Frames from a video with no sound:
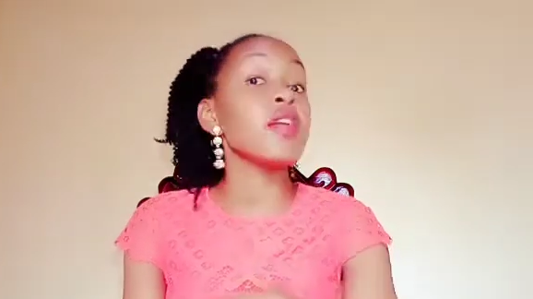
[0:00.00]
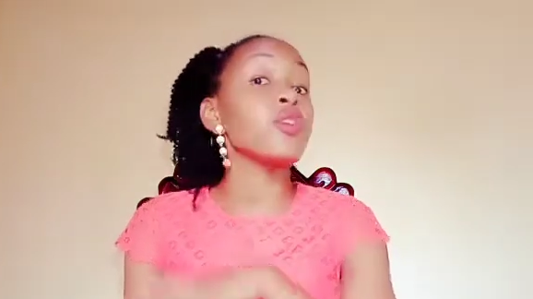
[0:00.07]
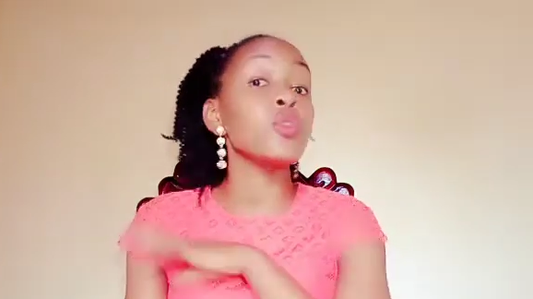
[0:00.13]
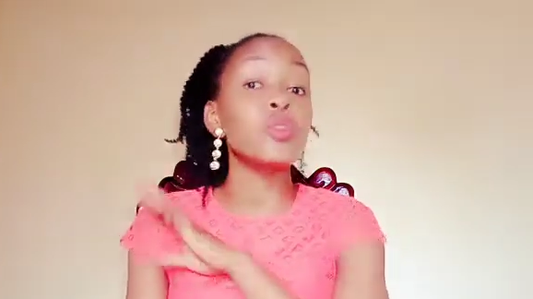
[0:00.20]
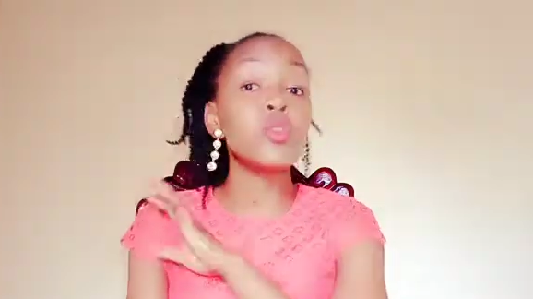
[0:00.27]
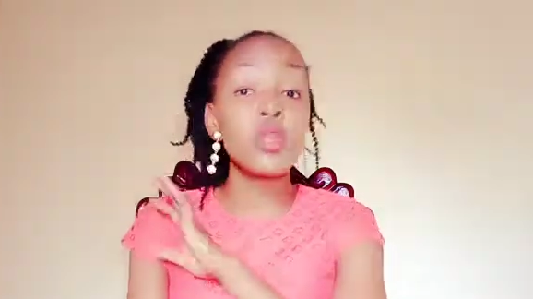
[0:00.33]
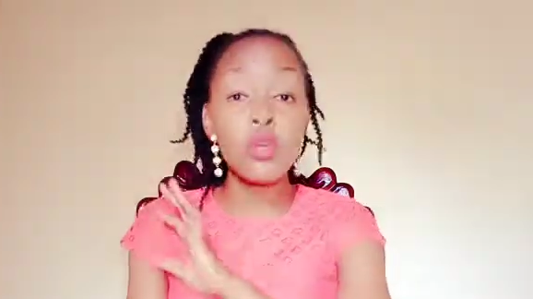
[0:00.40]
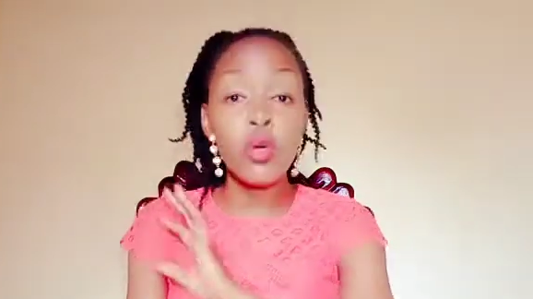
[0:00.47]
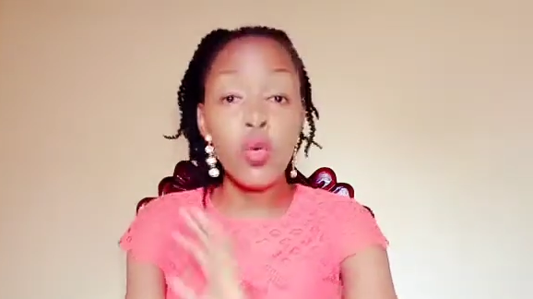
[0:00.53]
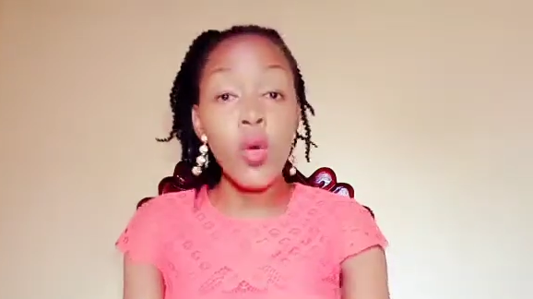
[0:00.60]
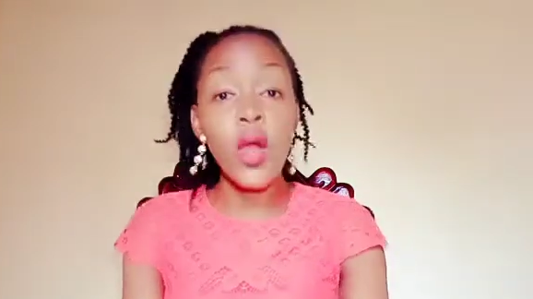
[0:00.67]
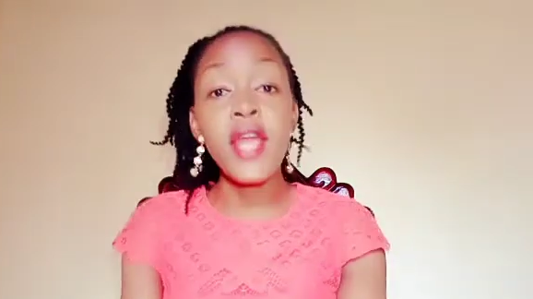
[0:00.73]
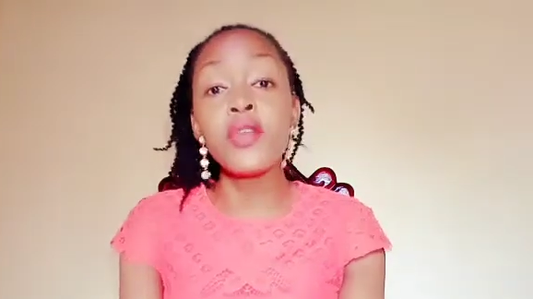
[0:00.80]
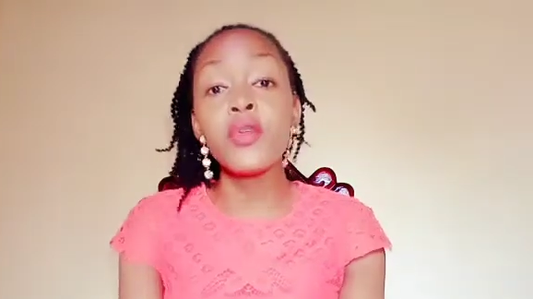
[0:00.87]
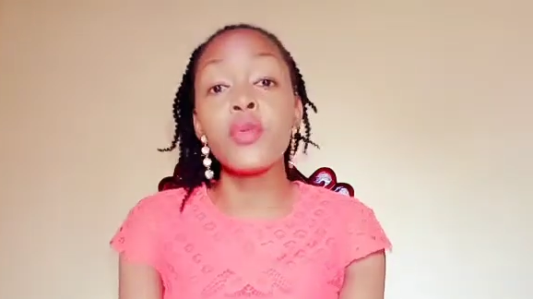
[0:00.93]
and you don't know
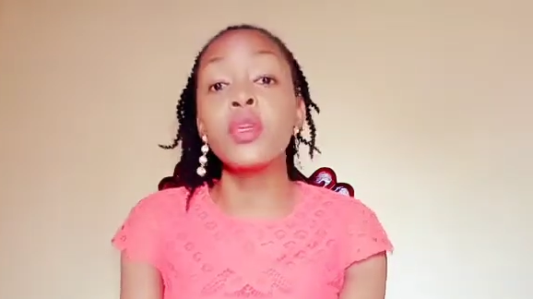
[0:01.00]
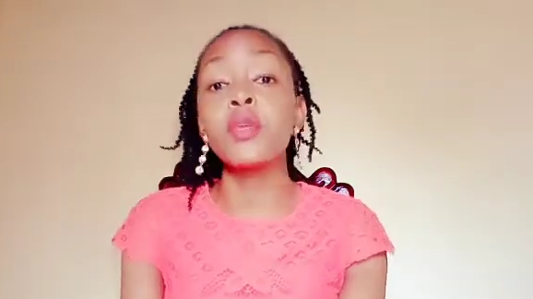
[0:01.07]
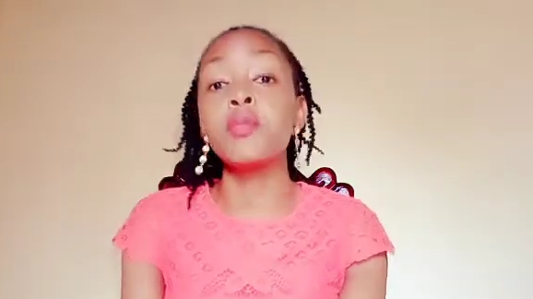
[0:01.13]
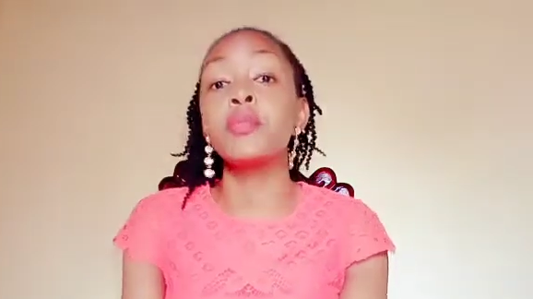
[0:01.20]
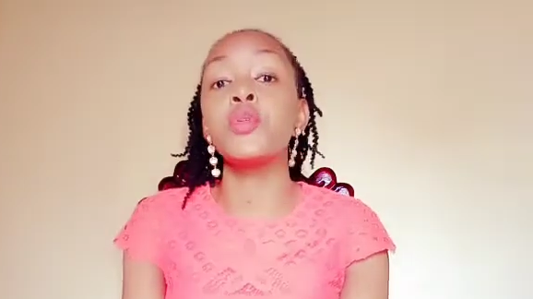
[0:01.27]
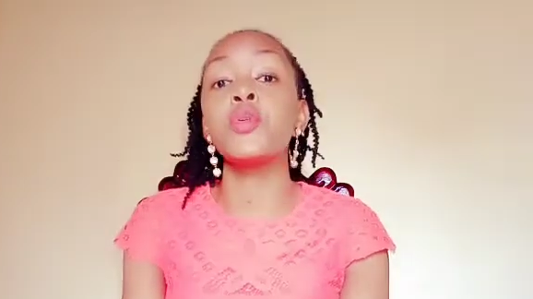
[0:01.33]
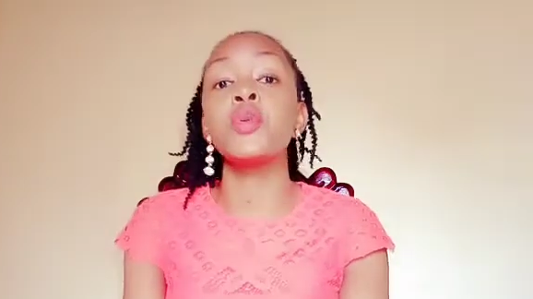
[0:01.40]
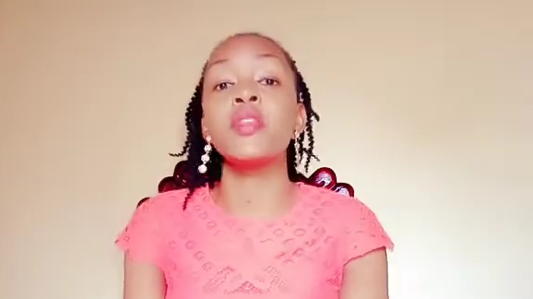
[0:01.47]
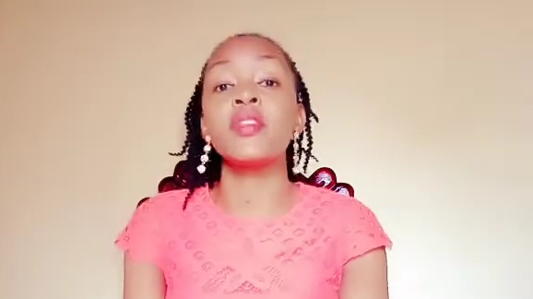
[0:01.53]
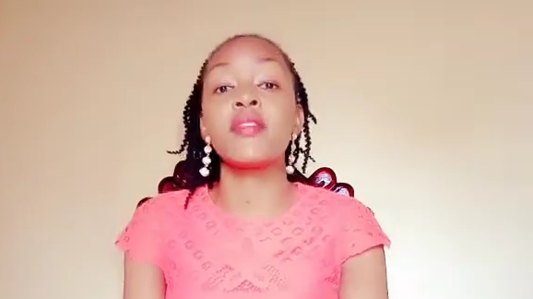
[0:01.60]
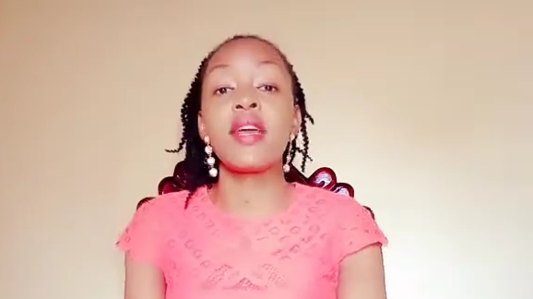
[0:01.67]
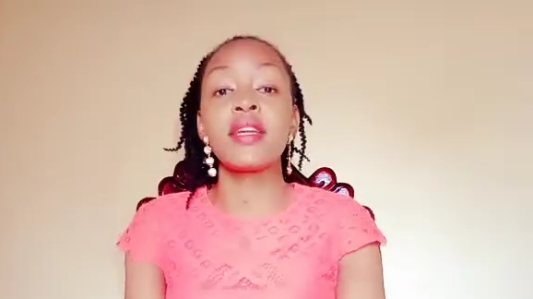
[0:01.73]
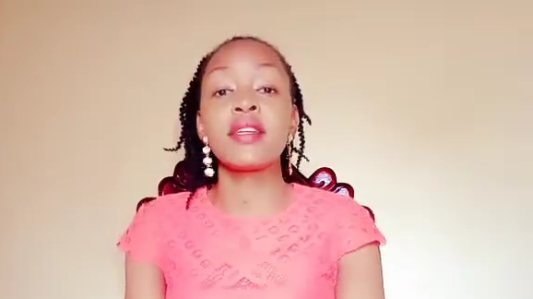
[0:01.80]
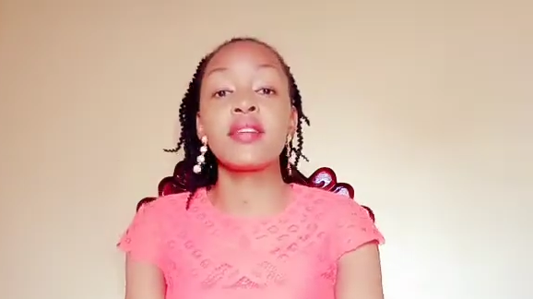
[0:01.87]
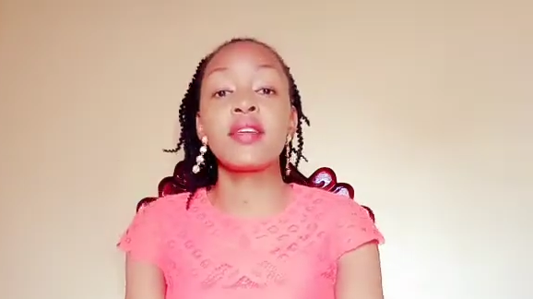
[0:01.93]
why you keep doing
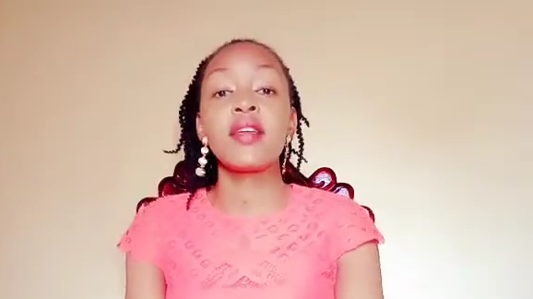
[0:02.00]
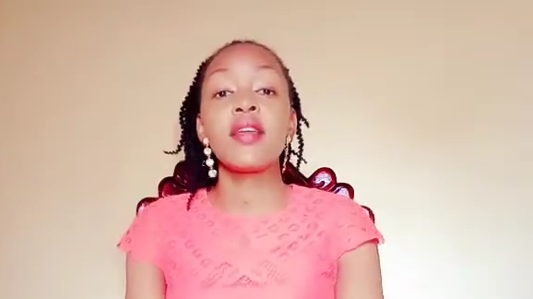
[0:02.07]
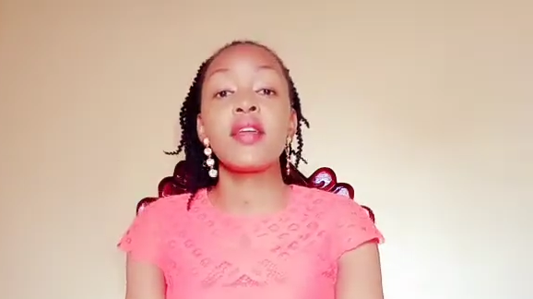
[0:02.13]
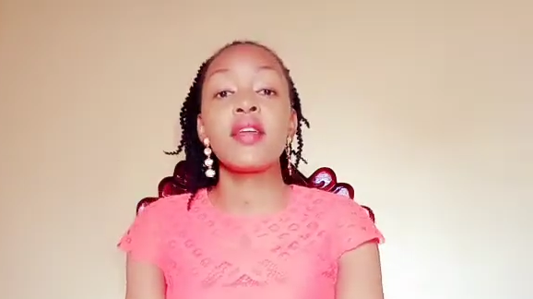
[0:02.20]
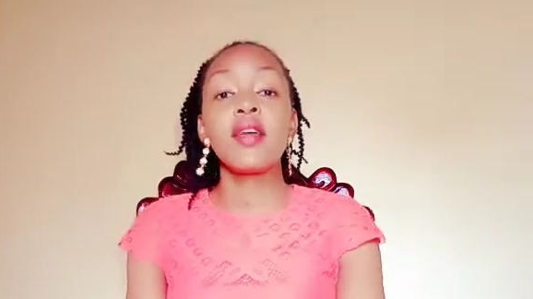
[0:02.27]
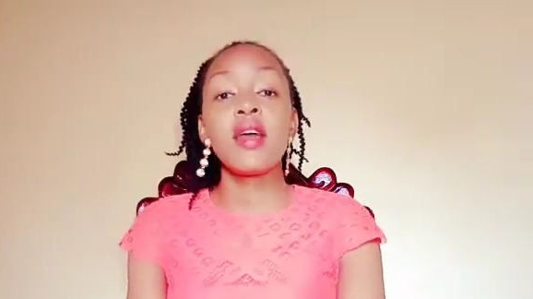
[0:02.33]
that.